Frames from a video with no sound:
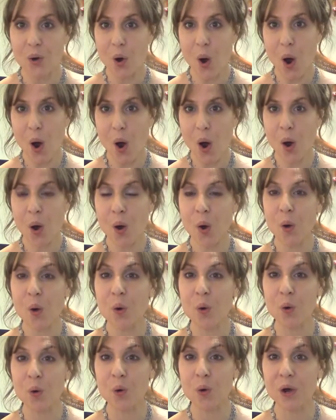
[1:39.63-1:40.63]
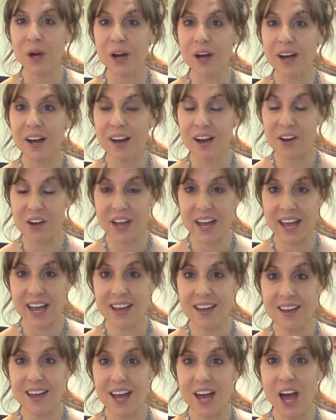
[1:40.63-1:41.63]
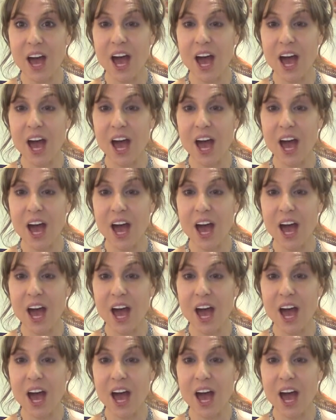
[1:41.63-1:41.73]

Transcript: Woo! okay?